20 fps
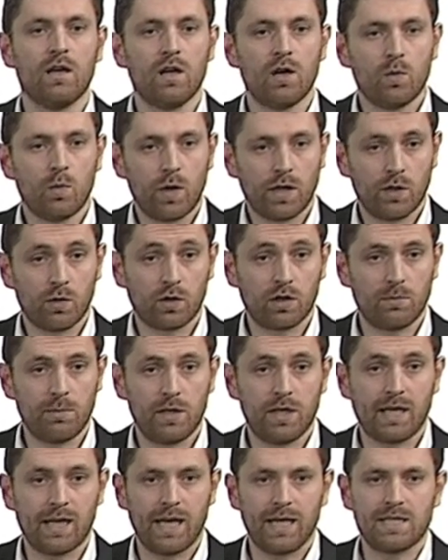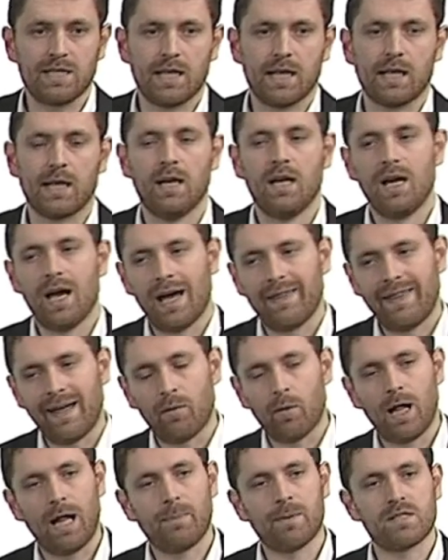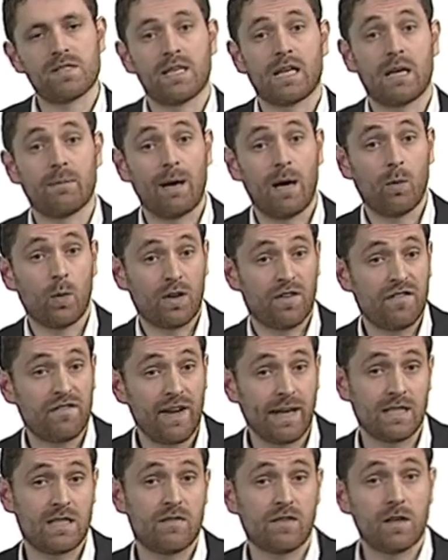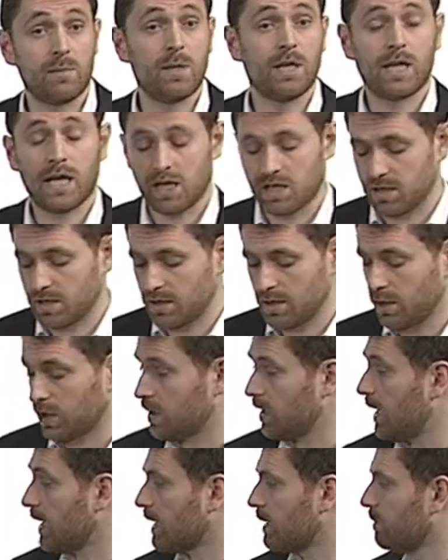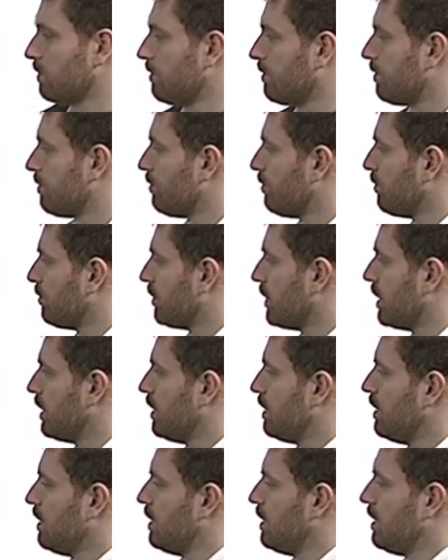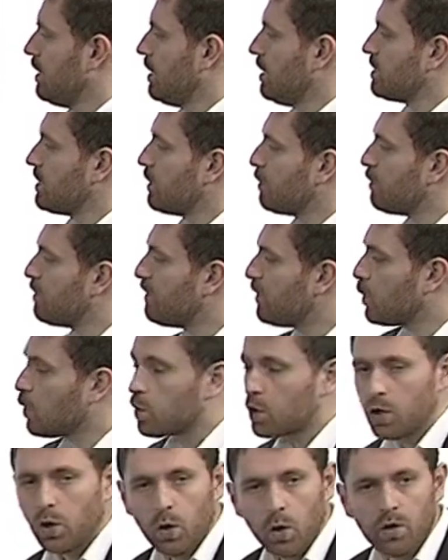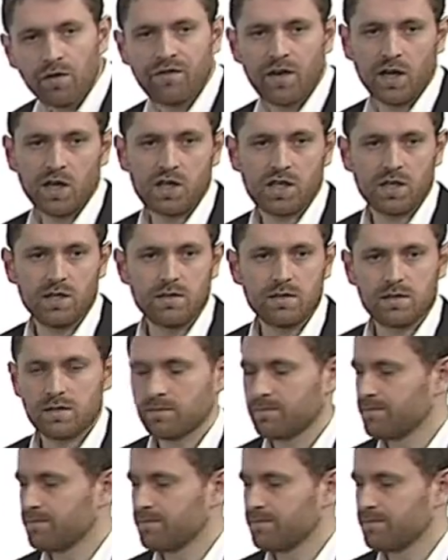when you're communicating, and that will help us think about what effective communications look like. So there are 4 core functions,